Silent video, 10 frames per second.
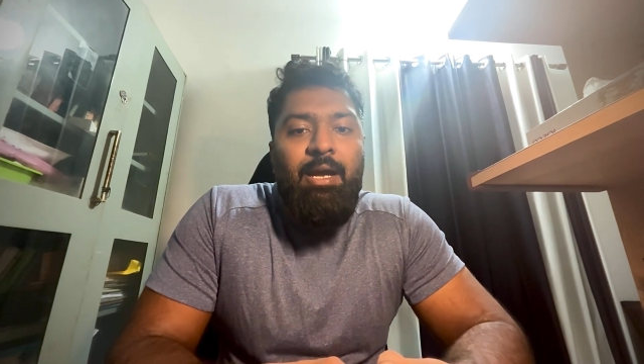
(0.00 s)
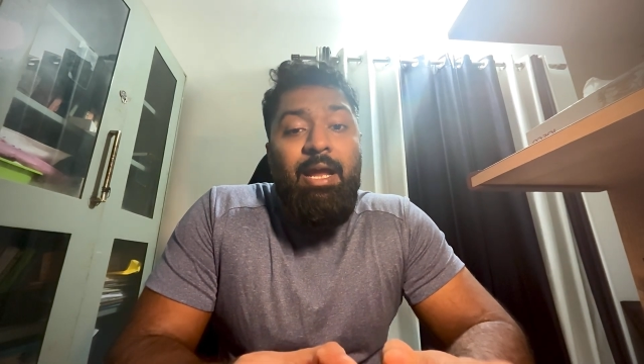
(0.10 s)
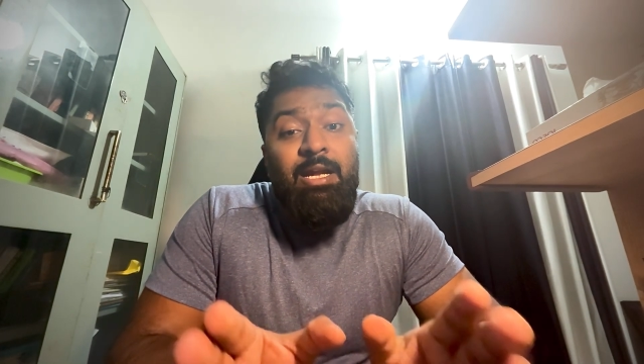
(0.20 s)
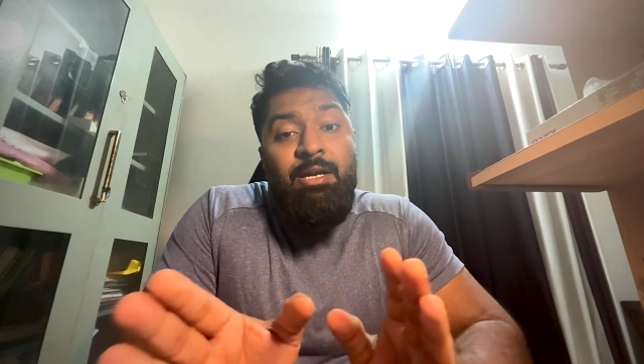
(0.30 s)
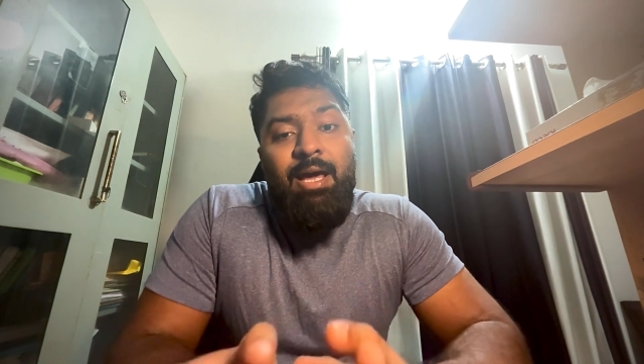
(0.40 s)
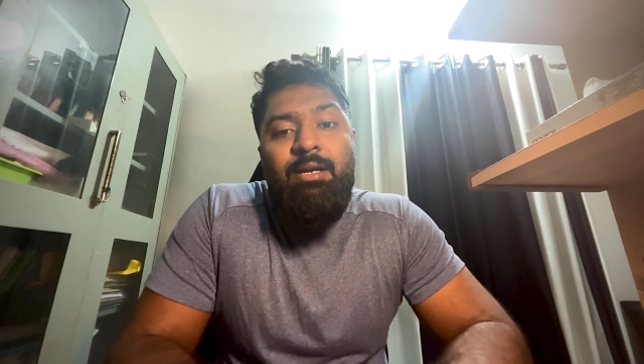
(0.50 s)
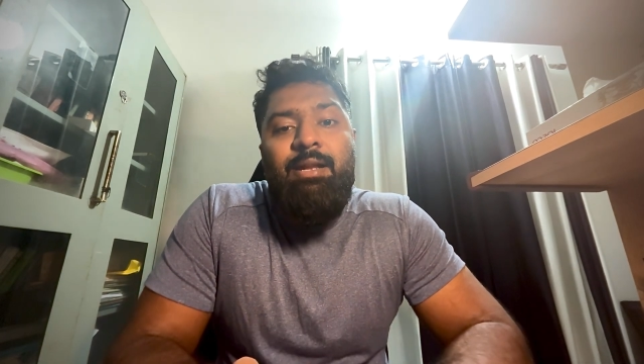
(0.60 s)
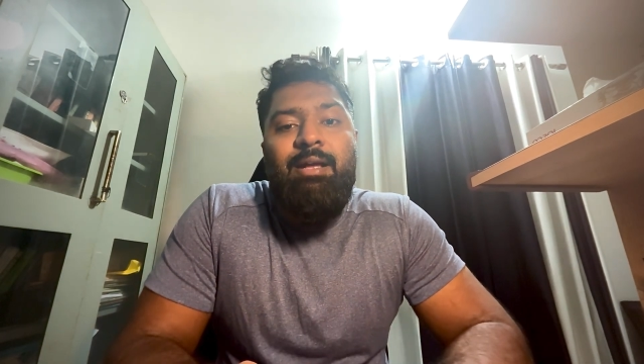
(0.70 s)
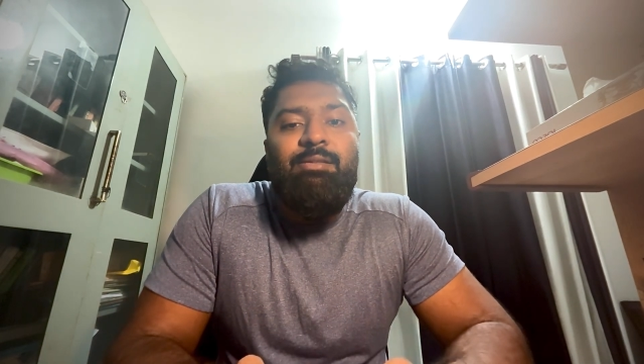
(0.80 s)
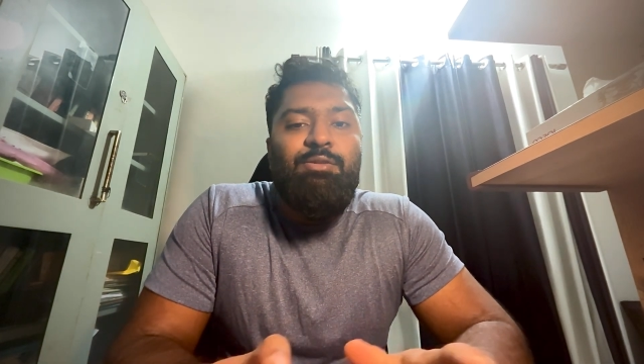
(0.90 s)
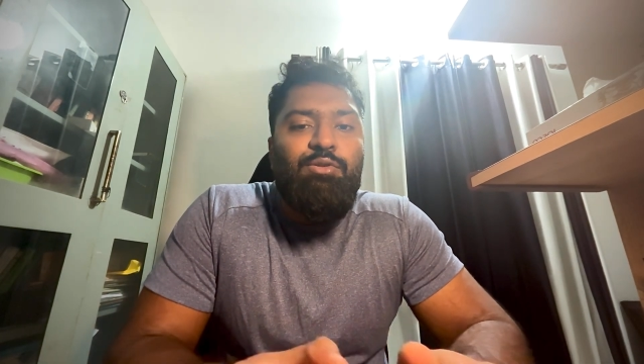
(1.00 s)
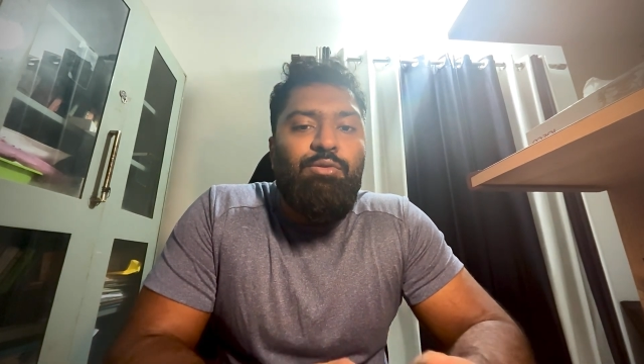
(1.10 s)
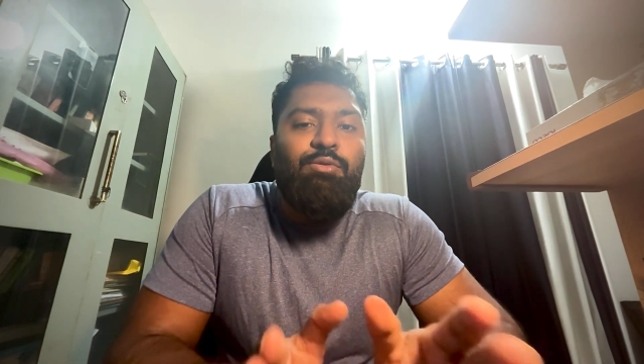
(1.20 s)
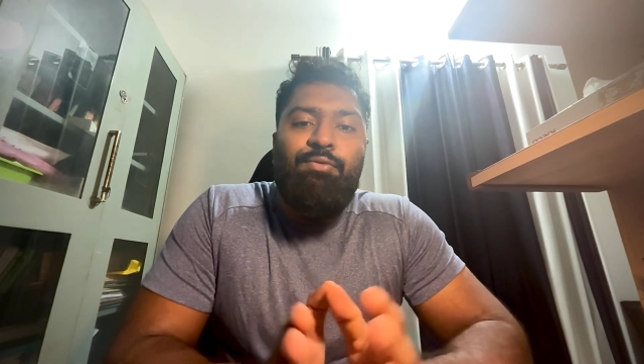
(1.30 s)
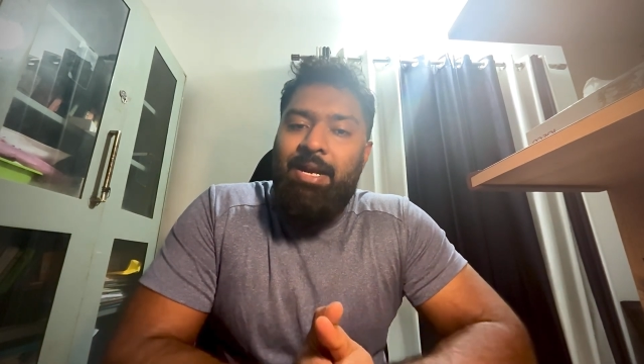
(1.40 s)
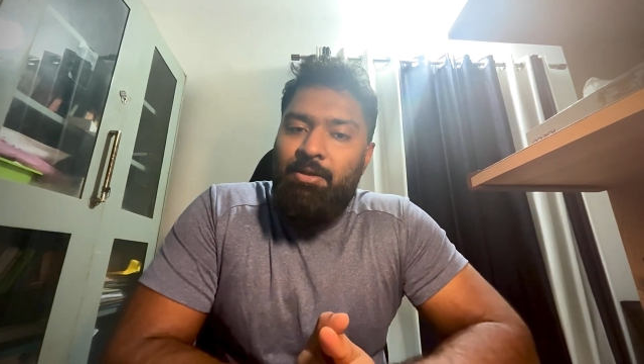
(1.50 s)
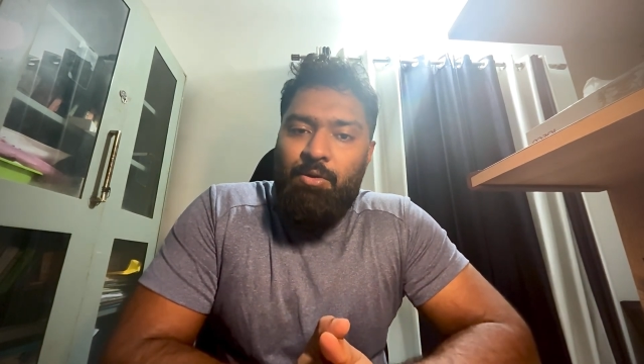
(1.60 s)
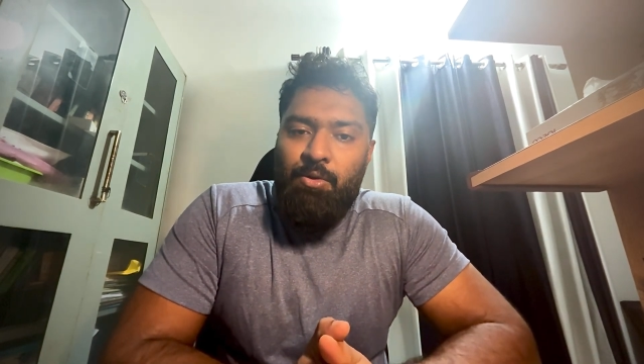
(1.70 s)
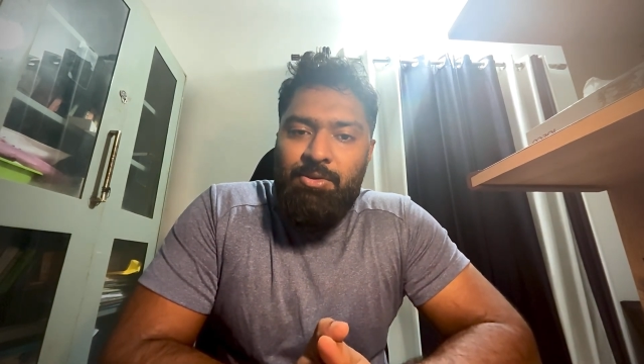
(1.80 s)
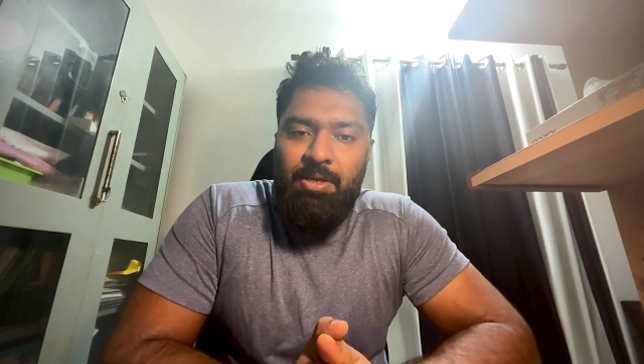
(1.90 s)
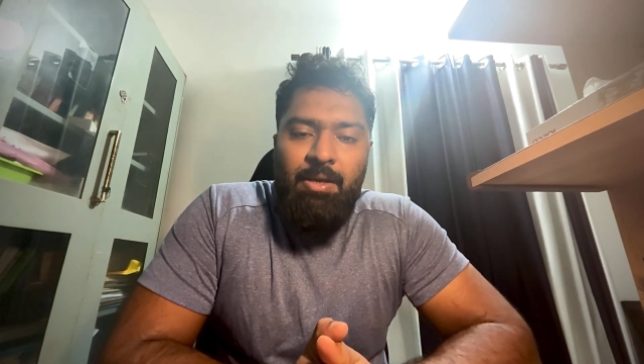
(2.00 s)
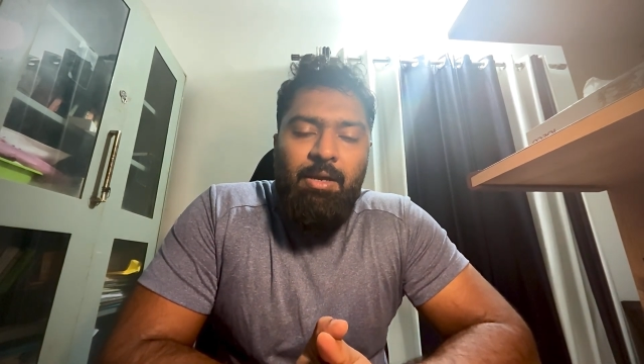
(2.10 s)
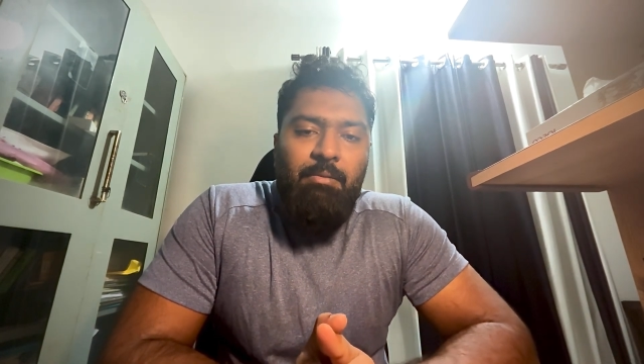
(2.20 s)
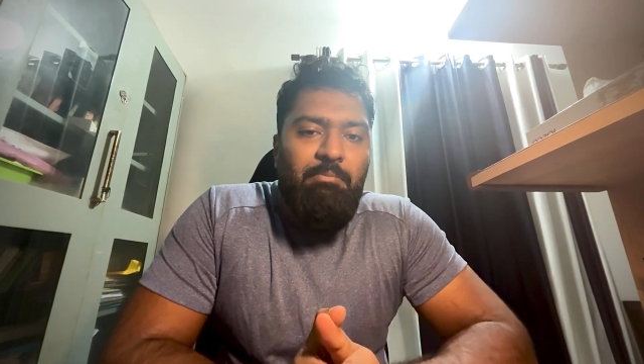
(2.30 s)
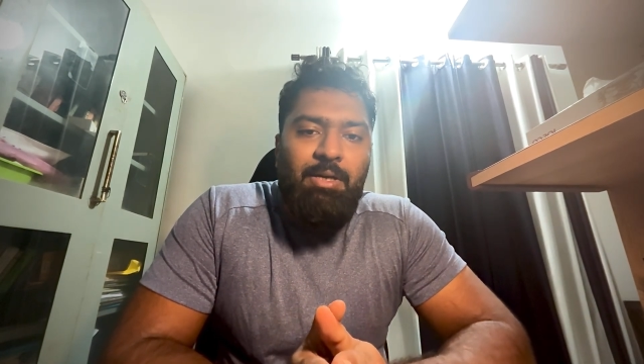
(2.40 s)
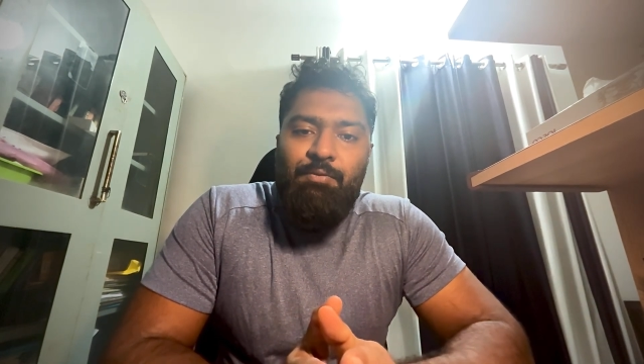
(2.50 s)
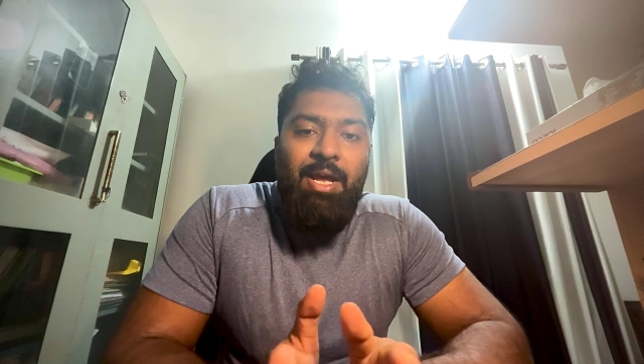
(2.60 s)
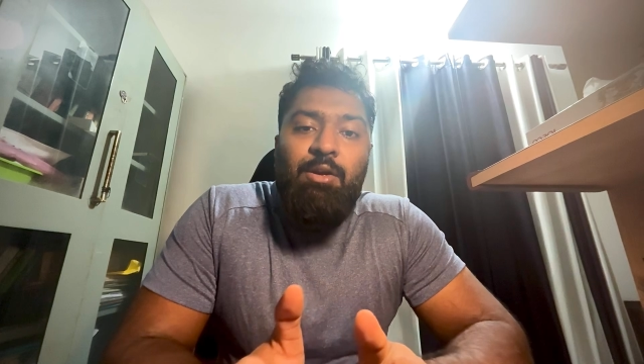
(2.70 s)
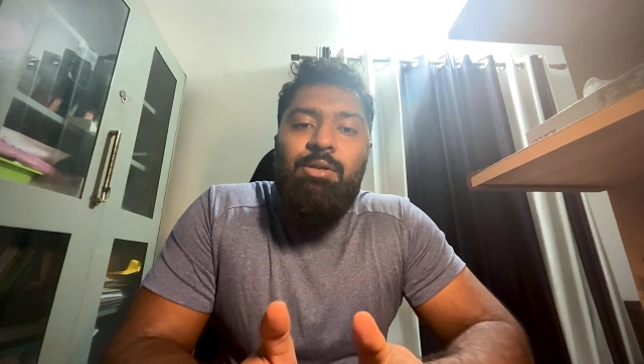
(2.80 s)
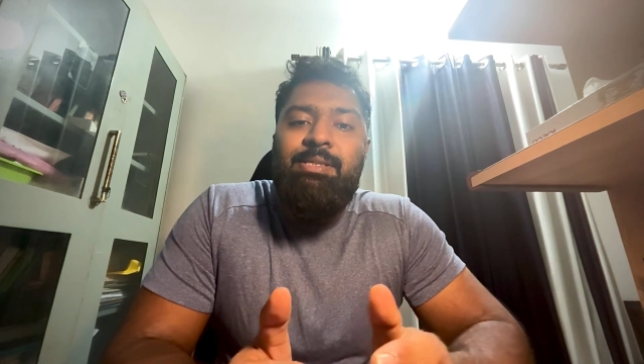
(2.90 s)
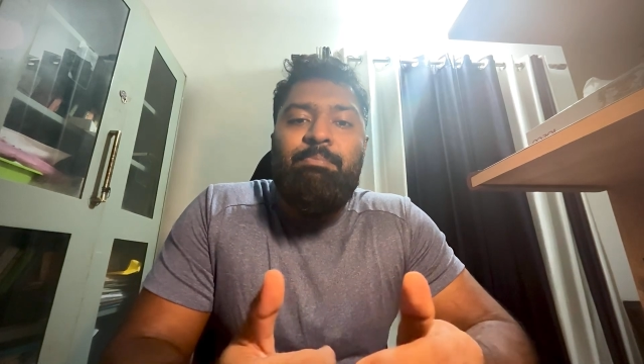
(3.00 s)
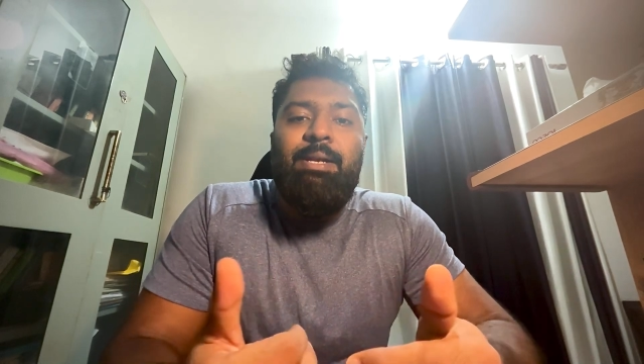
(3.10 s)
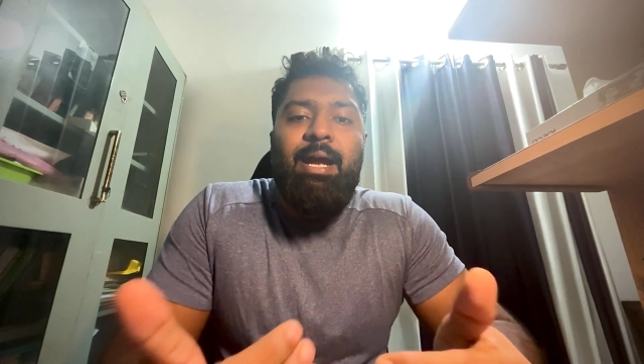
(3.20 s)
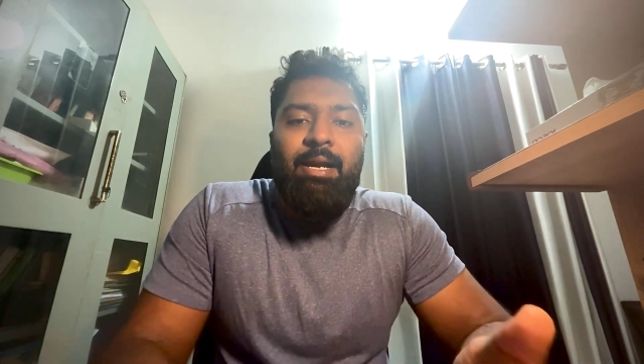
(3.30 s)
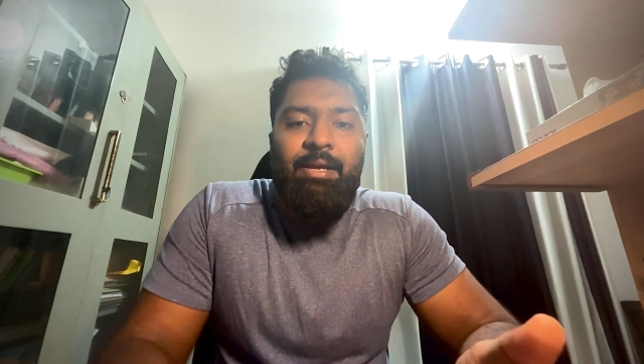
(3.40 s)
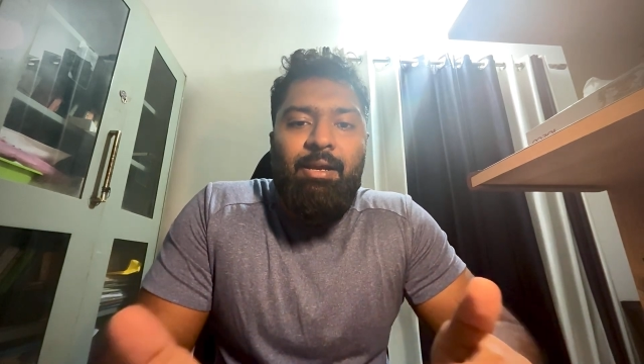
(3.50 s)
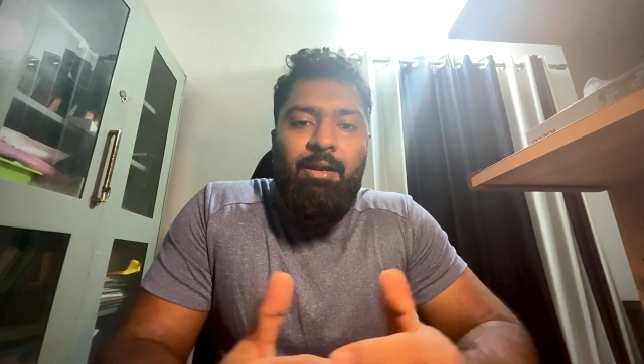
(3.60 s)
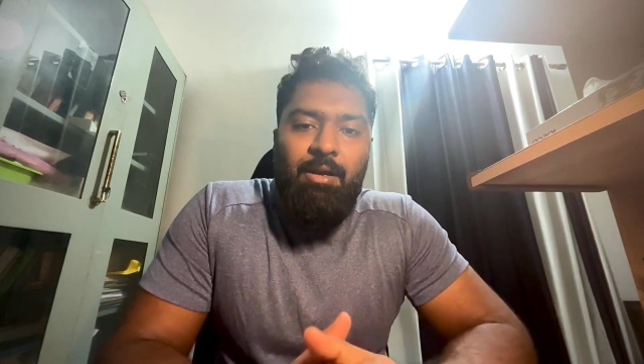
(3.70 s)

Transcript: indirect taxes to factor cost, but we are not simply adding